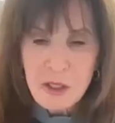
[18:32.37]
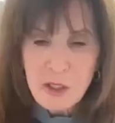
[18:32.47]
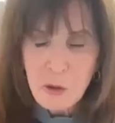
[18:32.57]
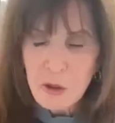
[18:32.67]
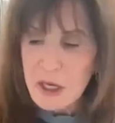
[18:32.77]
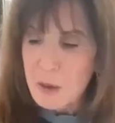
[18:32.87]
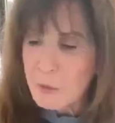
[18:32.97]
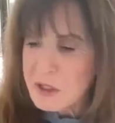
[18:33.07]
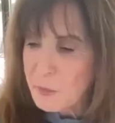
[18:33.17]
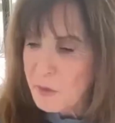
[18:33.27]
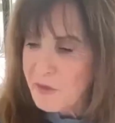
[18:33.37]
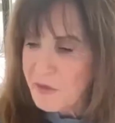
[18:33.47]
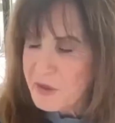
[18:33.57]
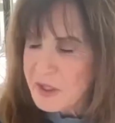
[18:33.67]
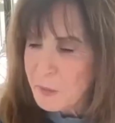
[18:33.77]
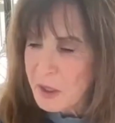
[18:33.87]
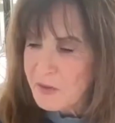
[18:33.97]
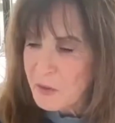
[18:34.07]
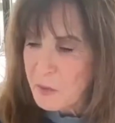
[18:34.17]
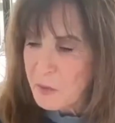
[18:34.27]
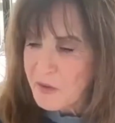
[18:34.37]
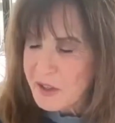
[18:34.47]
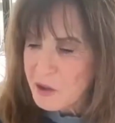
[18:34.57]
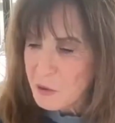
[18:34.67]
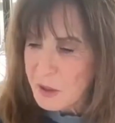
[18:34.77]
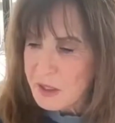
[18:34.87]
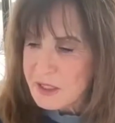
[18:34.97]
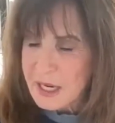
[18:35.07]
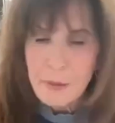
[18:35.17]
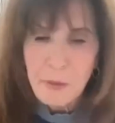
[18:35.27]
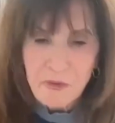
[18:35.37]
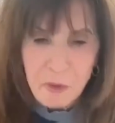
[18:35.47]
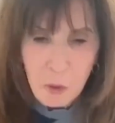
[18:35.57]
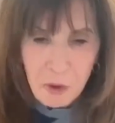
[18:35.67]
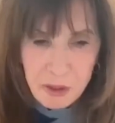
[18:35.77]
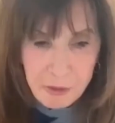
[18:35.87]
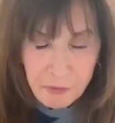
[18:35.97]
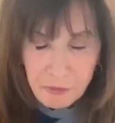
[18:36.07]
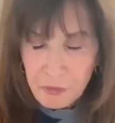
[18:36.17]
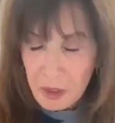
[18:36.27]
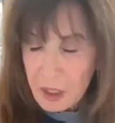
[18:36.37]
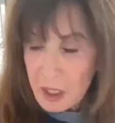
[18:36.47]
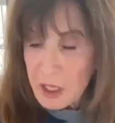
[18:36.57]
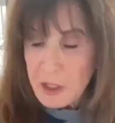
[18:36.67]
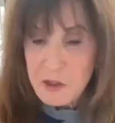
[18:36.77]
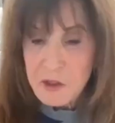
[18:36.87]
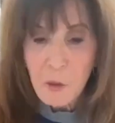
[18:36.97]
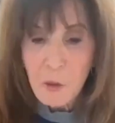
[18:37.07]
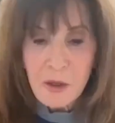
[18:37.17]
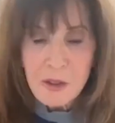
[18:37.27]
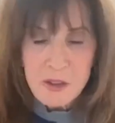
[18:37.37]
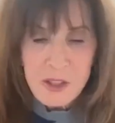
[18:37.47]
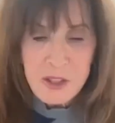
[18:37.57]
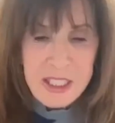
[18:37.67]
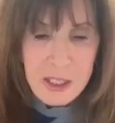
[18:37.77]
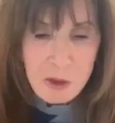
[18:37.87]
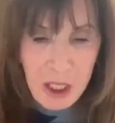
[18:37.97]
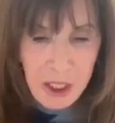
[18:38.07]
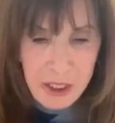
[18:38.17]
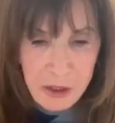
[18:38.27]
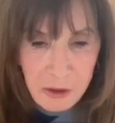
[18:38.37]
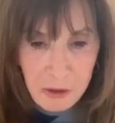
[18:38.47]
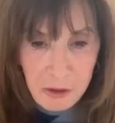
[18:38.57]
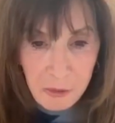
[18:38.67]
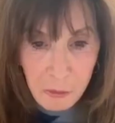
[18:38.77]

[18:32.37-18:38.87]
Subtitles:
he wasn't an attorney. He was some kind of a professor in Tampa, Florida. So the deal died.